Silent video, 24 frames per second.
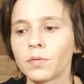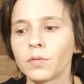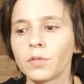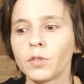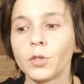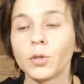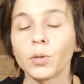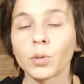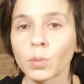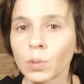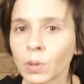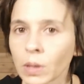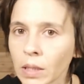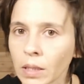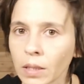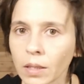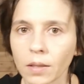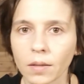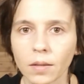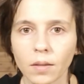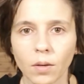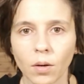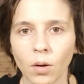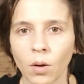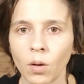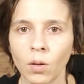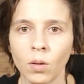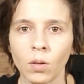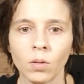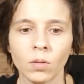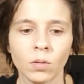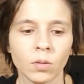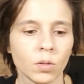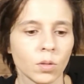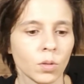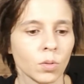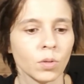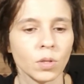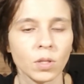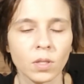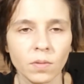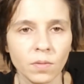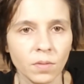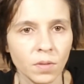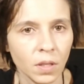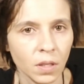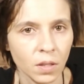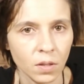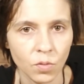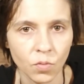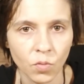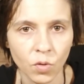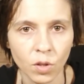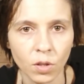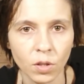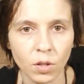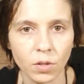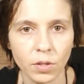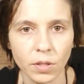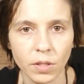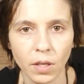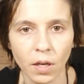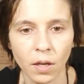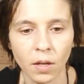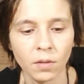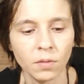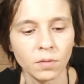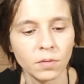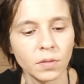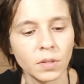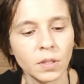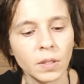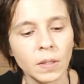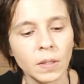doing all sorts of things for yourself.